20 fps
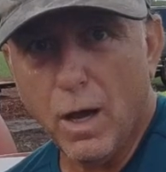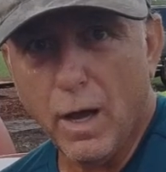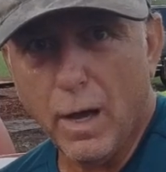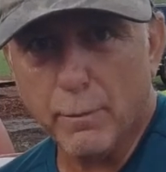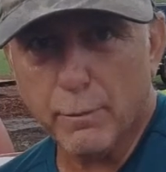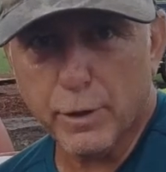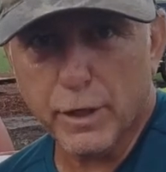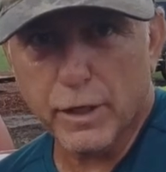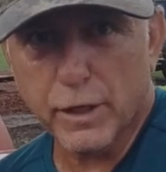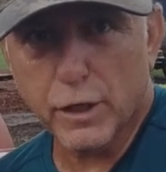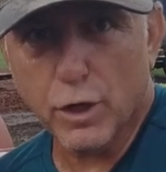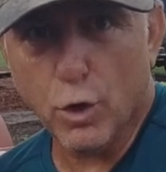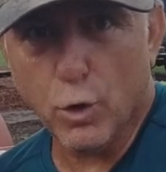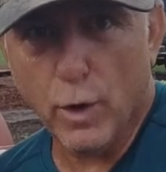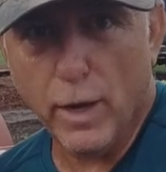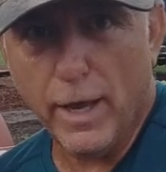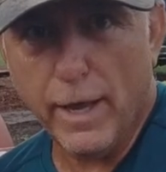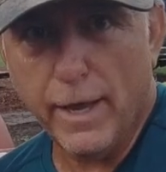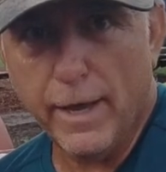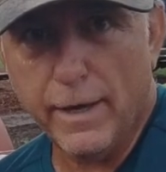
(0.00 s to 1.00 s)
I'm going to go
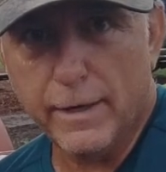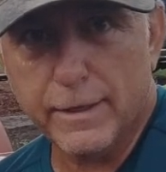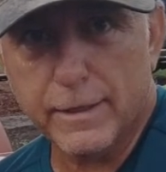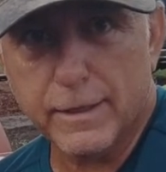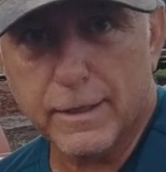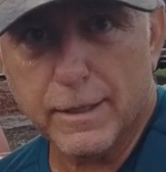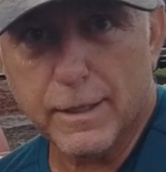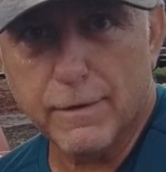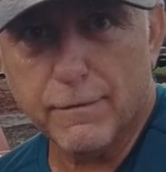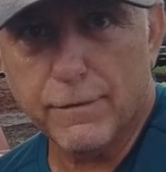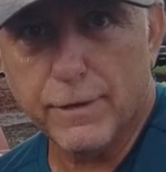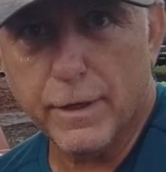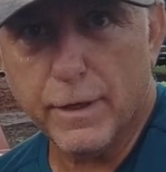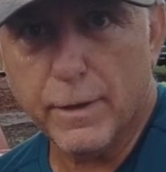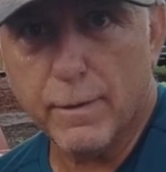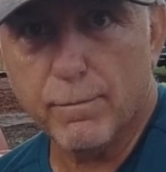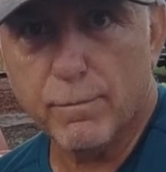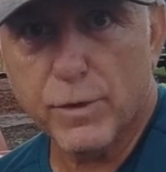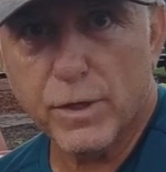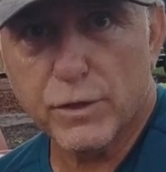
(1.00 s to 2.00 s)
ahead and give
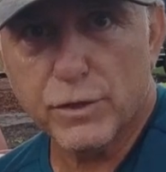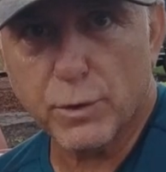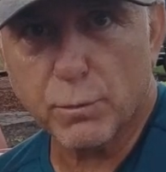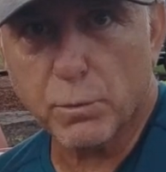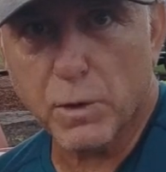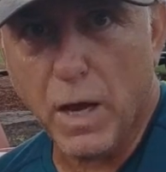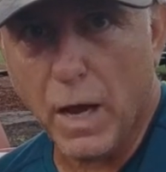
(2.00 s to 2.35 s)
them some